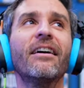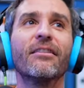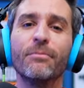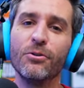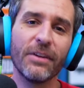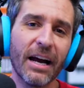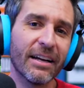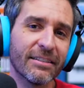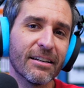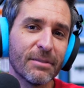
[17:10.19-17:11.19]
the movie
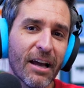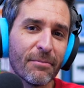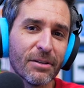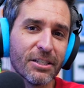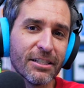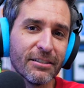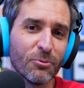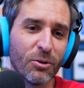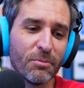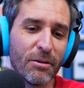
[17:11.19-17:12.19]
Hot Tub Time Machine
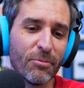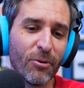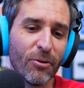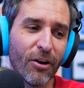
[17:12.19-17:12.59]
when people